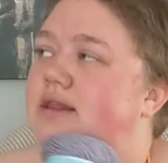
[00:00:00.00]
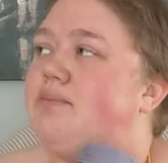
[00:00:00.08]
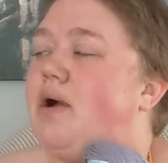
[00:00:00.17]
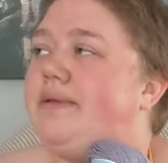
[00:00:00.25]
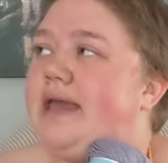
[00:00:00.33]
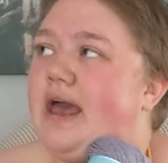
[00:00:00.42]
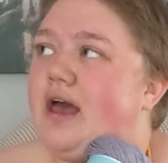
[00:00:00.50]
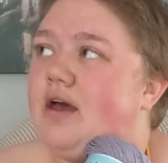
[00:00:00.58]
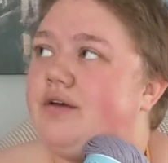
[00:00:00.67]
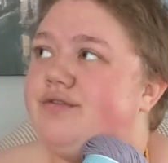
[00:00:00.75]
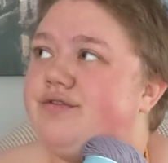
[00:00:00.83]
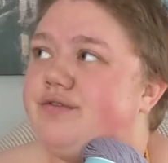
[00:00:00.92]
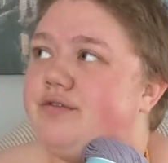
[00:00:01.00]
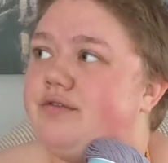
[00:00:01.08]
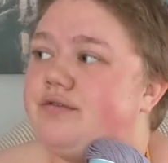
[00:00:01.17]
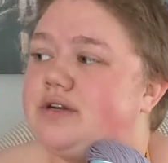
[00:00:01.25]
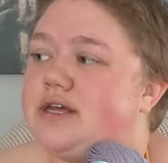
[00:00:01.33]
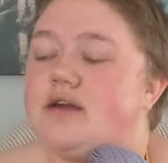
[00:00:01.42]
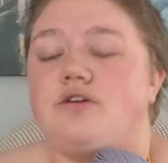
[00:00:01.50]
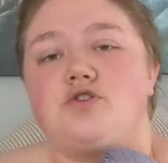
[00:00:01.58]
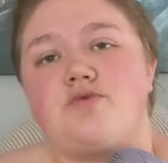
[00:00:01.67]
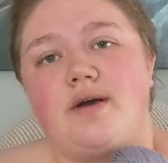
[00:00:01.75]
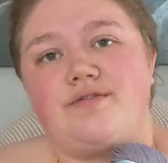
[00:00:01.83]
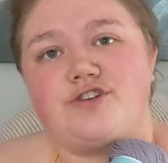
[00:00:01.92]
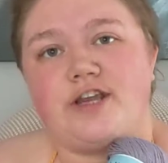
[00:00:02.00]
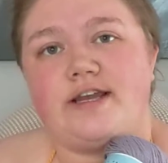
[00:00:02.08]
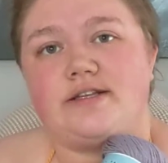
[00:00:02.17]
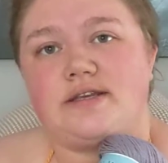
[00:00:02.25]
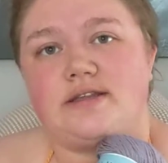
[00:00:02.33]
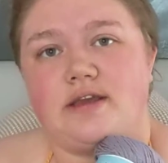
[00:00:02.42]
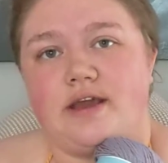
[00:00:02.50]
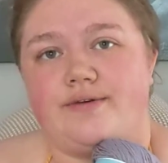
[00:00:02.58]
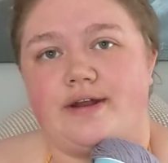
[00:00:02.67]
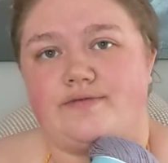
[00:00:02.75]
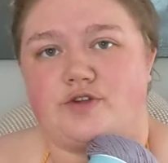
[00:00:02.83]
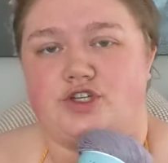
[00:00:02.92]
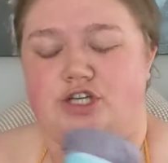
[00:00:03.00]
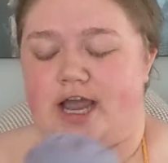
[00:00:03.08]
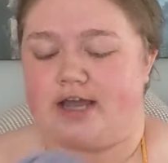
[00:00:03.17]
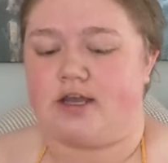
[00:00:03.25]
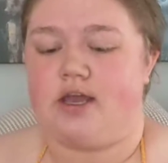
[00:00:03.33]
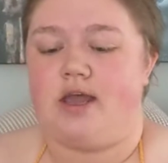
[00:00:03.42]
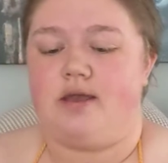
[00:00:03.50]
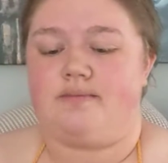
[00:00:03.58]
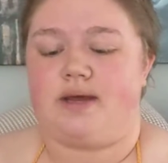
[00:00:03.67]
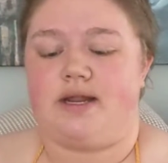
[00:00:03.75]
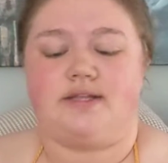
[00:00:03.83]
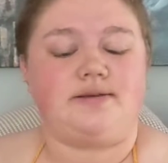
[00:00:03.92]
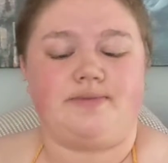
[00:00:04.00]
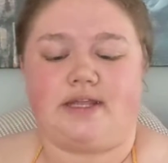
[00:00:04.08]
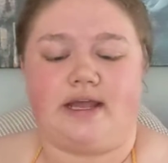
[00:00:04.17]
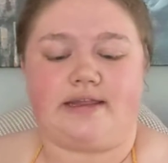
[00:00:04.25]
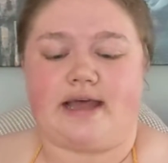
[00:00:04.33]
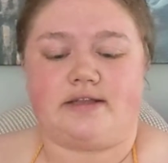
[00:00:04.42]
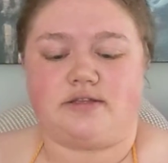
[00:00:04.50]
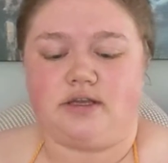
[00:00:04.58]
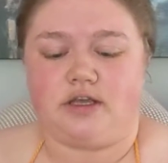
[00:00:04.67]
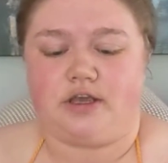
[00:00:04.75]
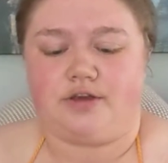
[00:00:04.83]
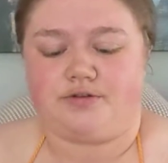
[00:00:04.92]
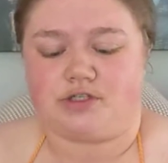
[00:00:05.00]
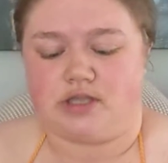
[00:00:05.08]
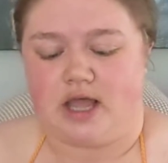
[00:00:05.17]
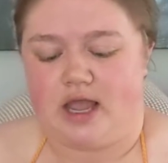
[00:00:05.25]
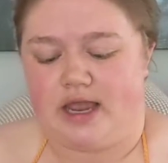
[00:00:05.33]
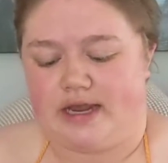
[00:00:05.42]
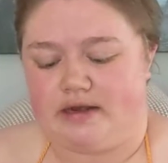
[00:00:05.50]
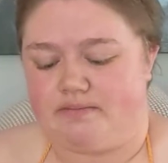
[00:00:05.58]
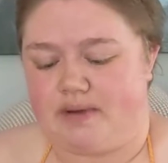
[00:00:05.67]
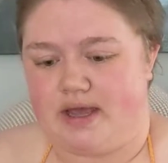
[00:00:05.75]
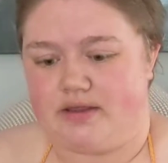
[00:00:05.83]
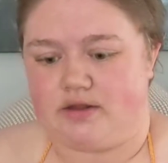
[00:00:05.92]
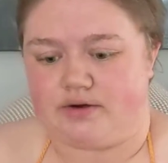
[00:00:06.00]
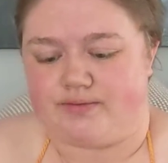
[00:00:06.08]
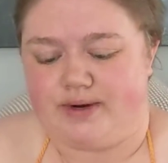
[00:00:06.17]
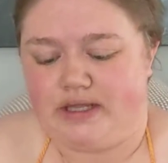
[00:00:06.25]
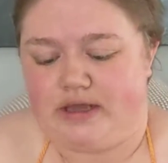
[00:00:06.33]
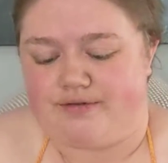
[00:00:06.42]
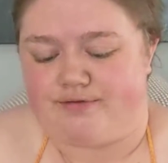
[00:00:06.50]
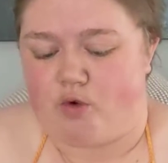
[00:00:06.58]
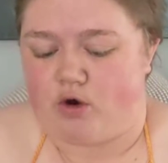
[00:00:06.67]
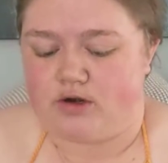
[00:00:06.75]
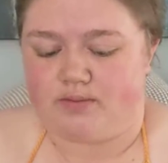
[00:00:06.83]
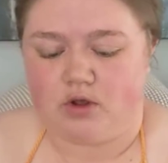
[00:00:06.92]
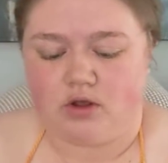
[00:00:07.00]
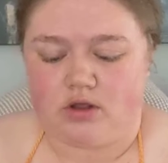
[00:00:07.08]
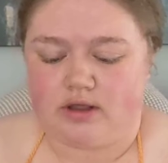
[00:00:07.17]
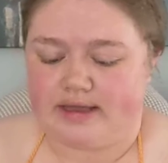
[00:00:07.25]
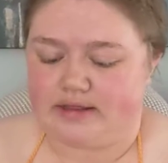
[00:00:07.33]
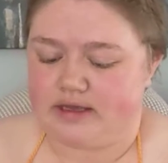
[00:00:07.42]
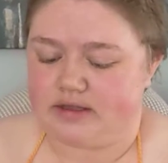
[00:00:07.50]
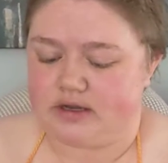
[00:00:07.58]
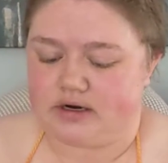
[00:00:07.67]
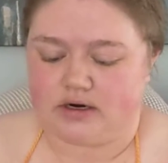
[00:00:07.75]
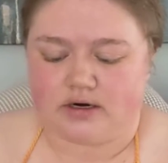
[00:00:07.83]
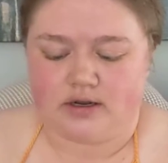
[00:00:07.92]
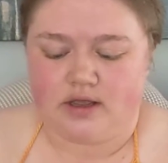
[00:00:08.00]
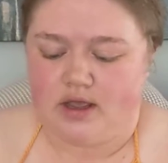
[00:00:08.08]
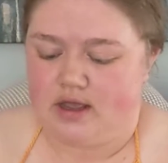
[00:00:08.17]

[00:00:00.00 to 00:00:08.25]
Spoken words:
probably have 10 or 12 shades. I think I would have to check, but it's something like that. It's not a huge line, but they're really affordable. I think they're